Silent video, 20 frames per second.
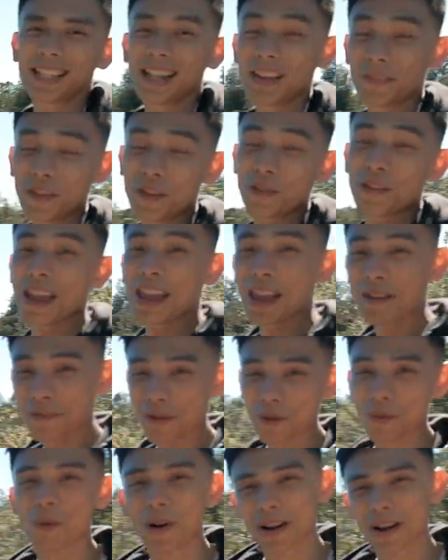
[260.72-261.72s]
If you've
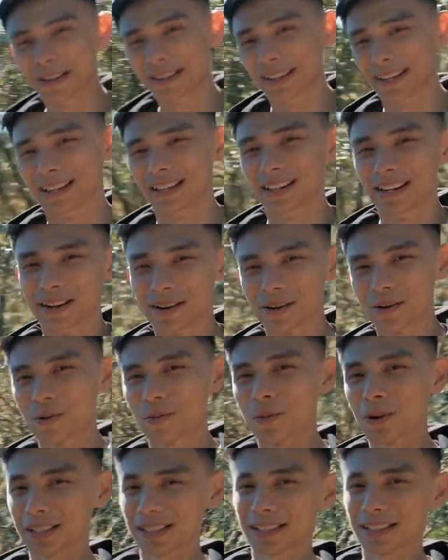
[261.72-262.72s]
ever wondered
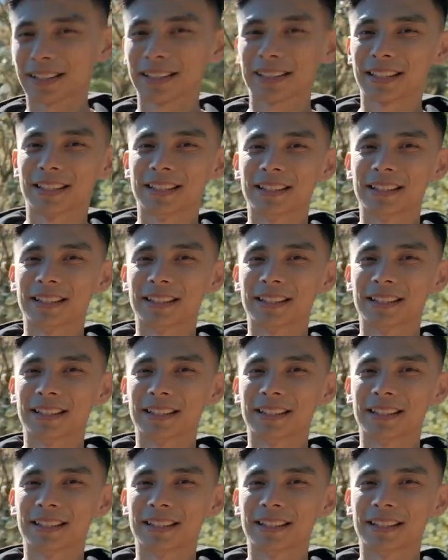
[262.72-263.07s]
what's